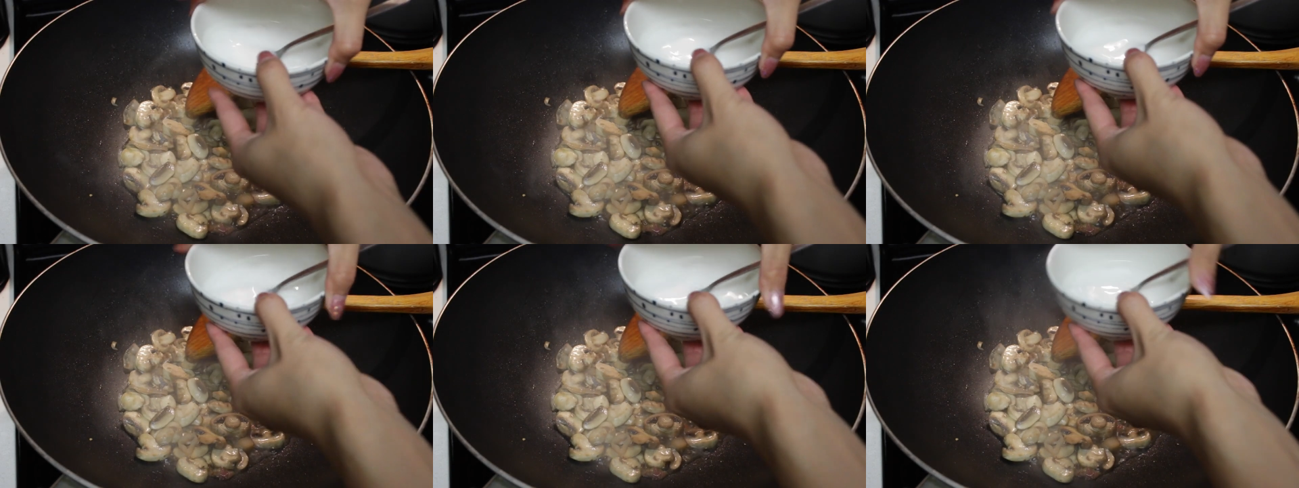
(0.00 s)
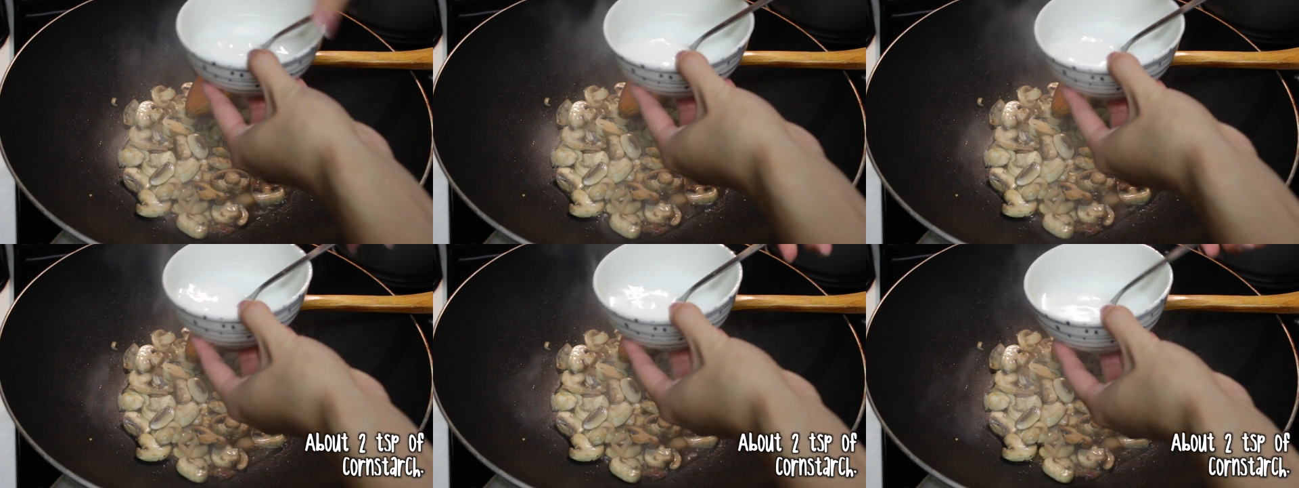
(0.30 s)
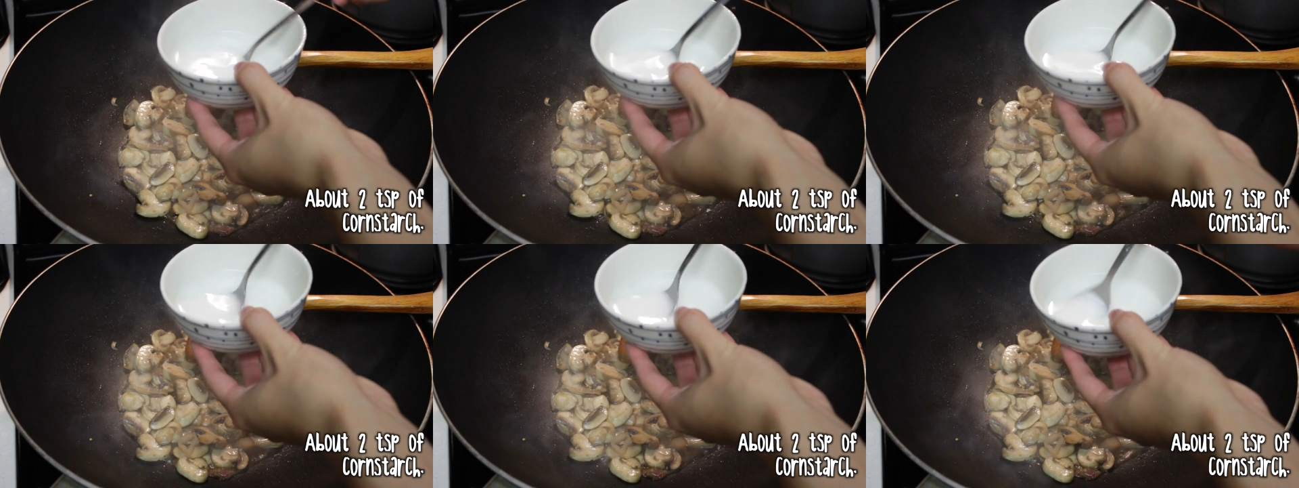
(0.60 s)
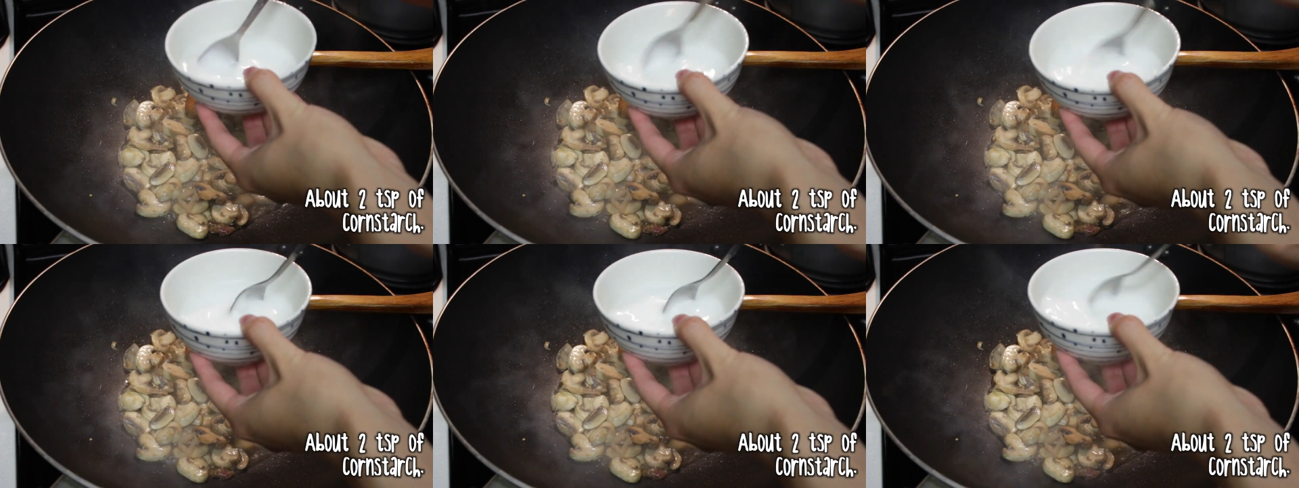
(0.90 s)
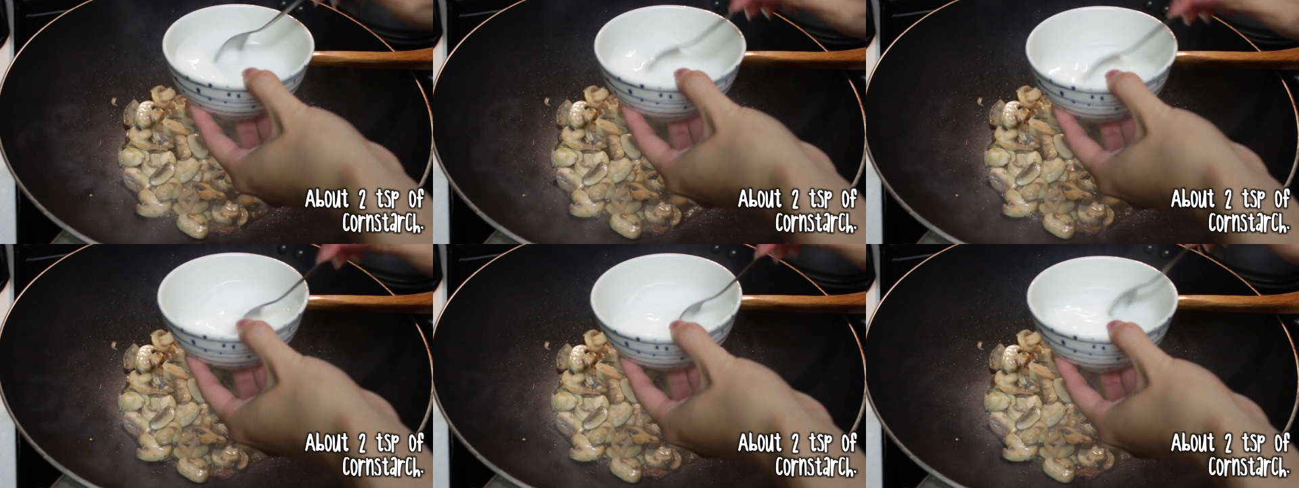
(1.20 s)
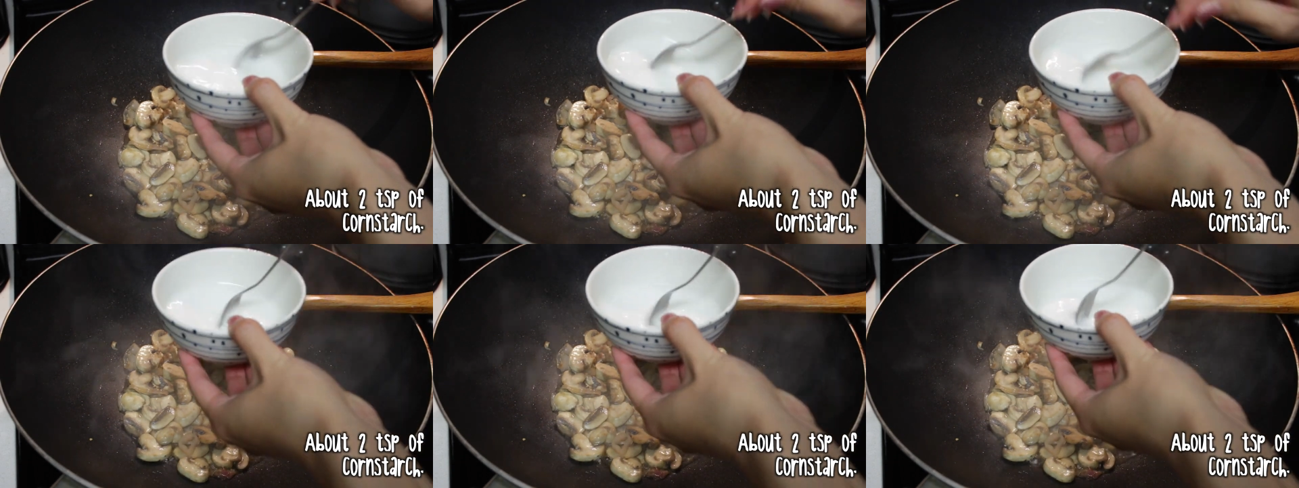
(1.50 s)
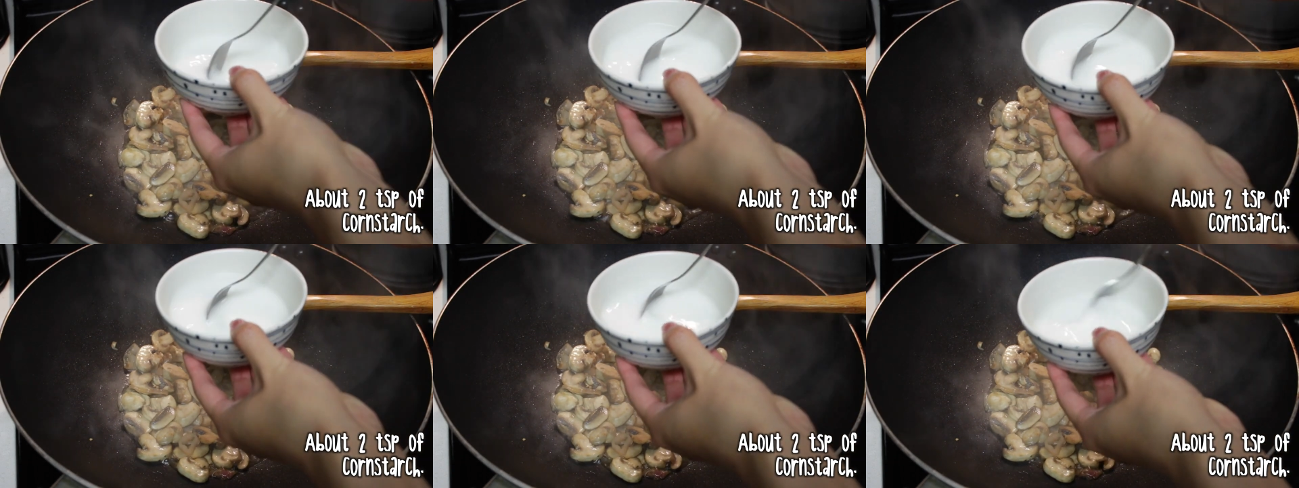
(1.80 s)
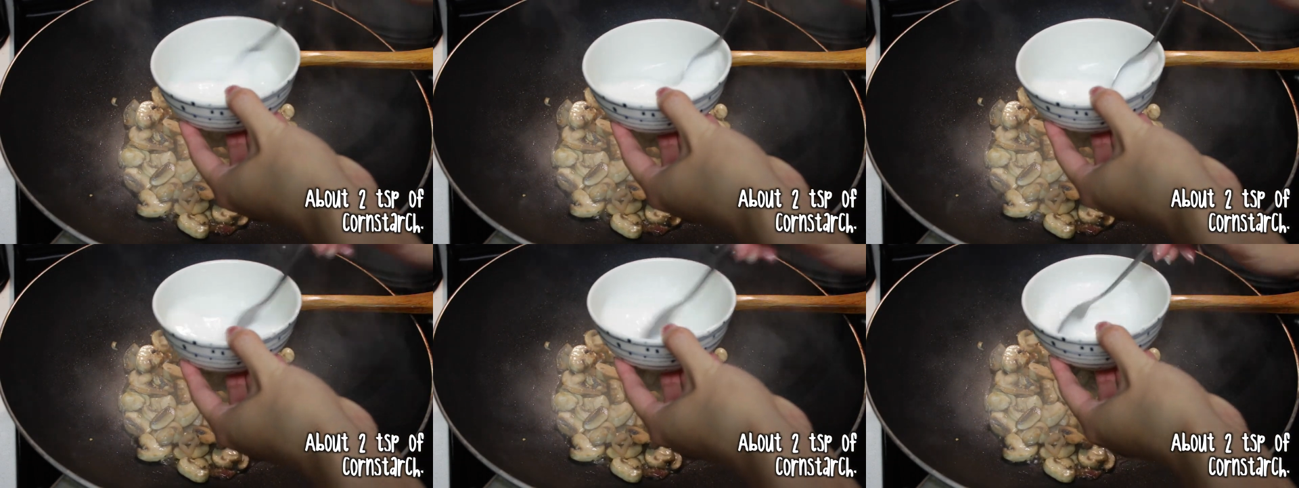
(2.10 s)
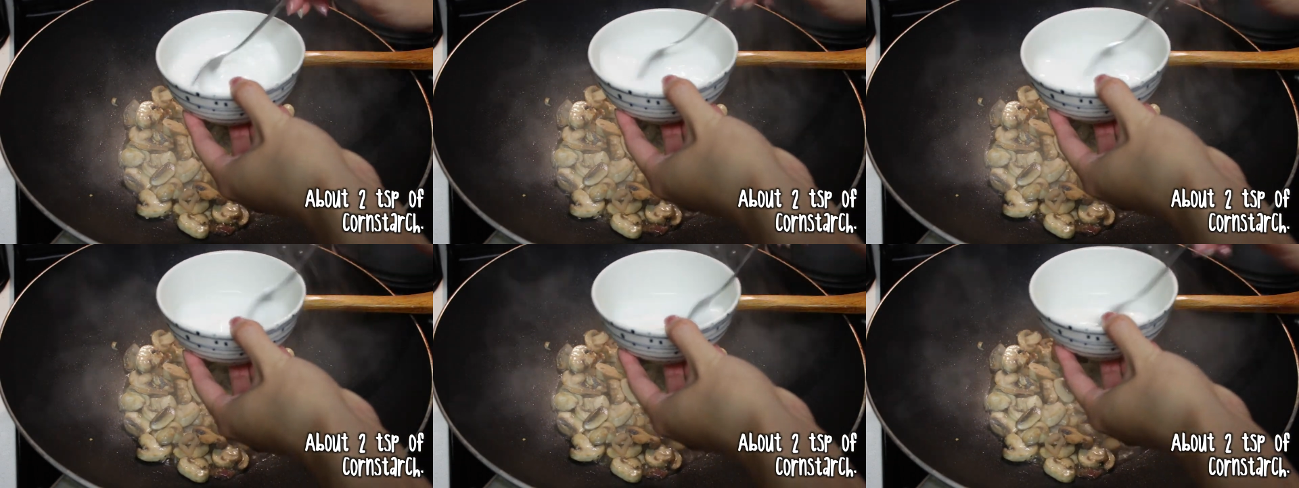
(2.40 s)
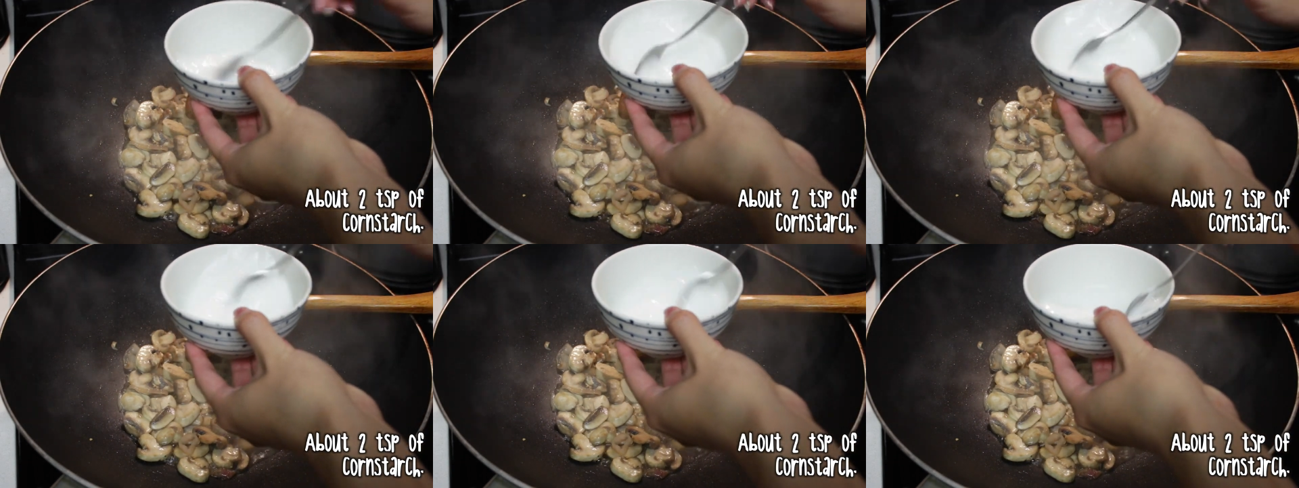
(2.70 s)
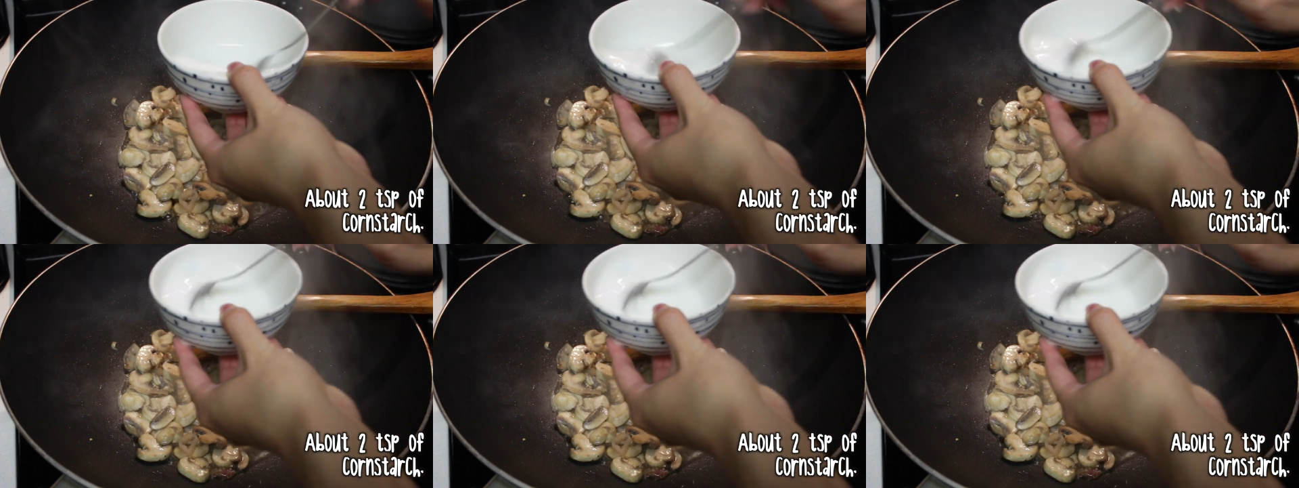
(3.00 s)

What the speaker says: No face is visible, so there are no lips to read.